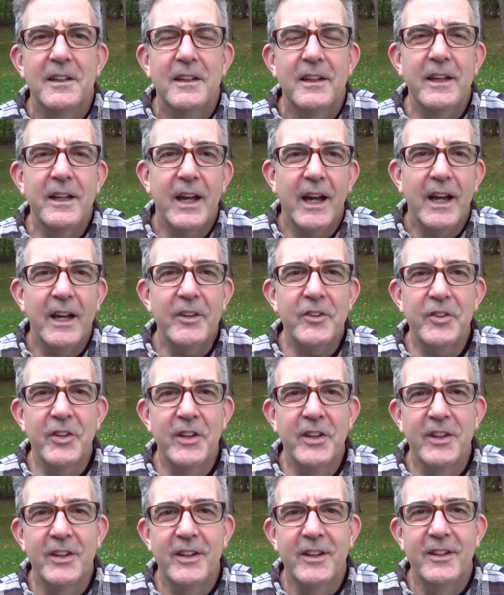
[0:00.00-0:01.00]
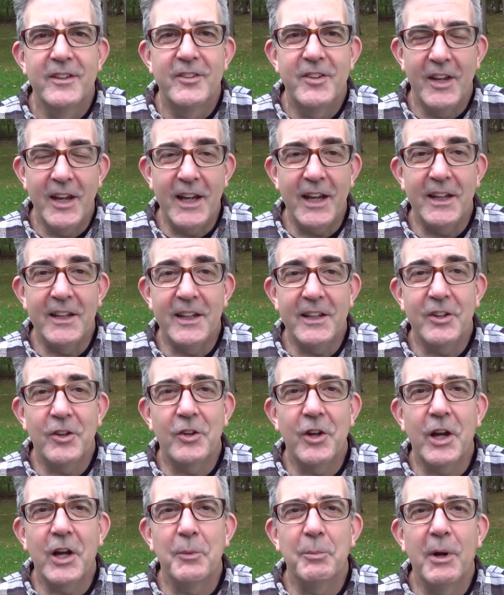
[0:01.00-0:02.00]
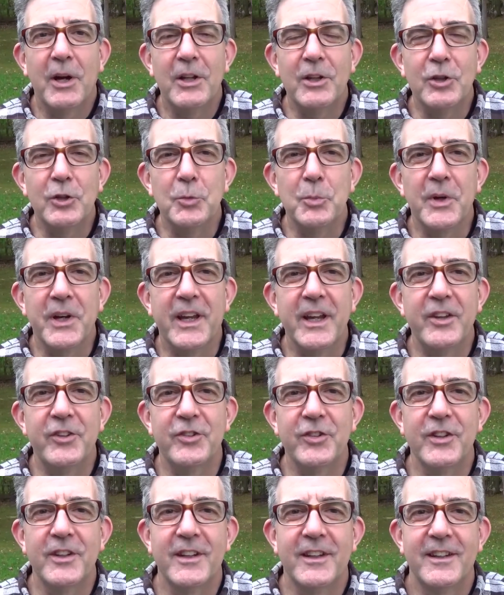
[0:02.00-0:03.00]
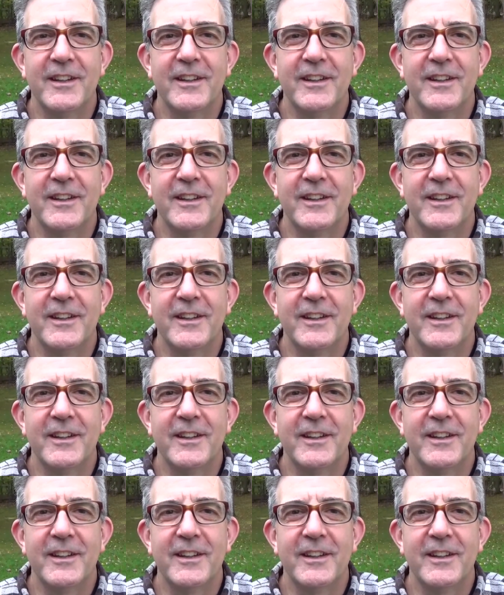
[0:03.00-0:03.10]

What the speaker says: Hey guys, today I'd like to talk about lubrication